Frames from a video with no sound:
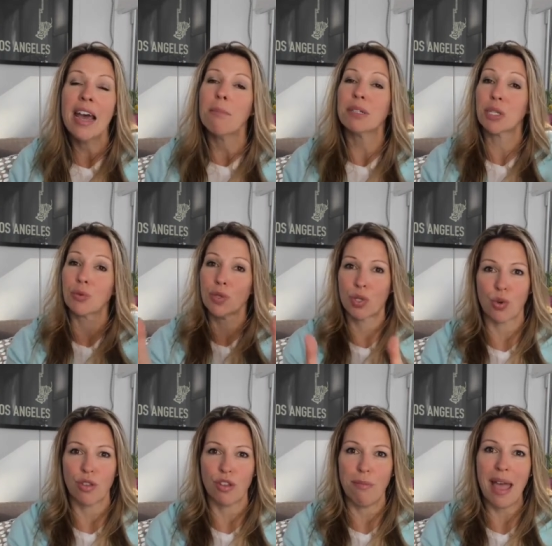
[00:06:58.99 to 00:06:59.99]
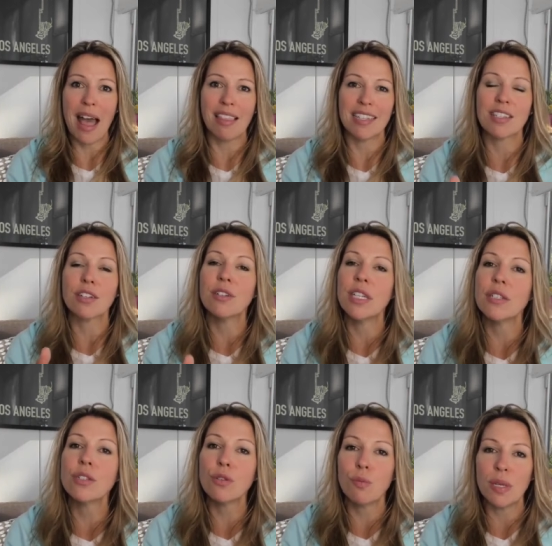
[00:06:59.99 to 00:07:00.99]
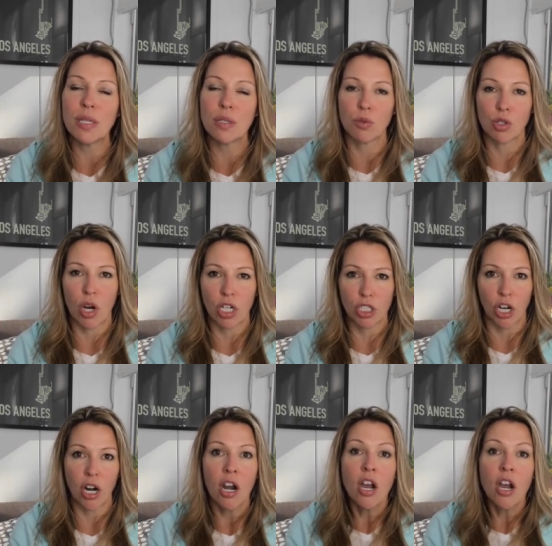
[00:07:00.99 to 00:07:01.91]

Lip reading: But to restore their balance, there needs to be some structure.